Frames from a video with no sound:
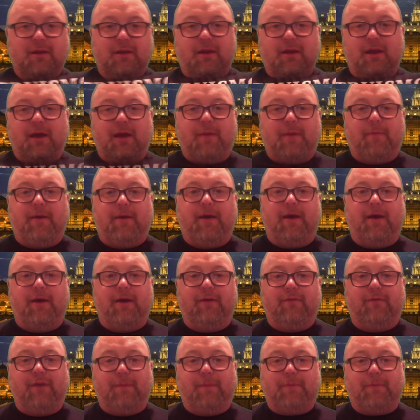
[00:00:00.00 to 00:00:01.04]
I'm
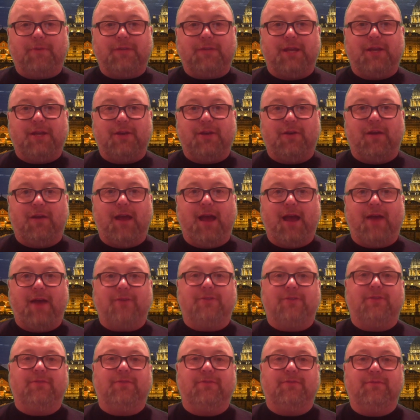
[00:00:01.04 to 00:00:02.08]
representing your
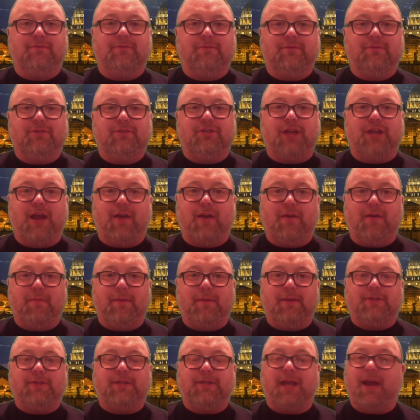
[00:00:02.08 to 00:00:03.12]
house. Sharing
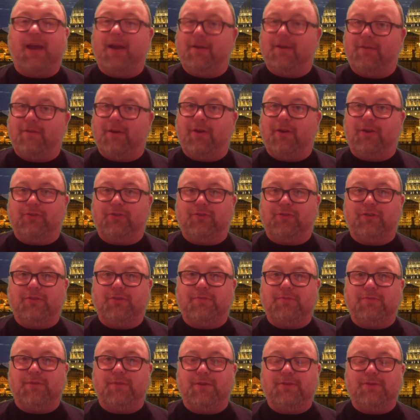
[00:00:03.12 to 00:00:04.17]
means caring, right,
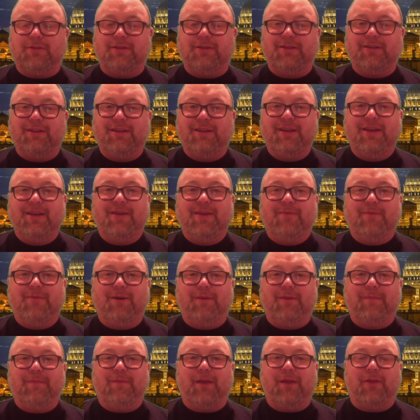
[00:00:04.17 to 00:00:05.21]
Ultraismos?
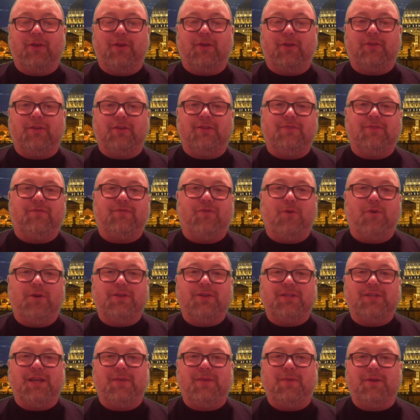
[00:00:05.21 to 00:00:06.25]
Well, I look forward to
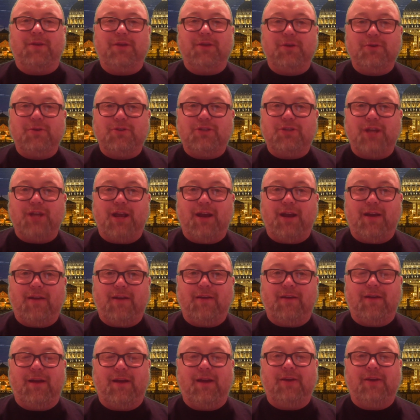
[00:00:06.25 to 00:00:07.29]
seeing what you
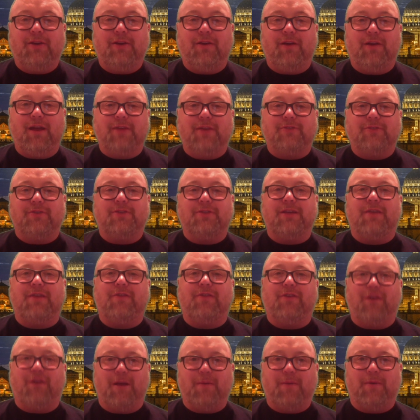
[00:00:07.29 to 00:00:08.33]
share and your answers. Have a
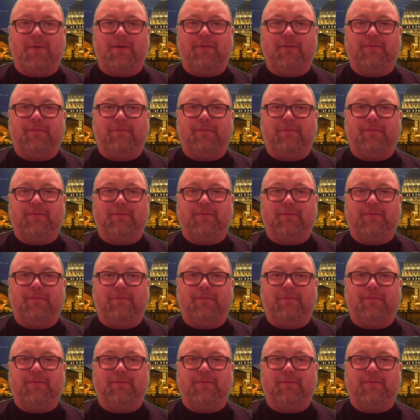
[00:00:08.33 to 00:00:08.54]
great one.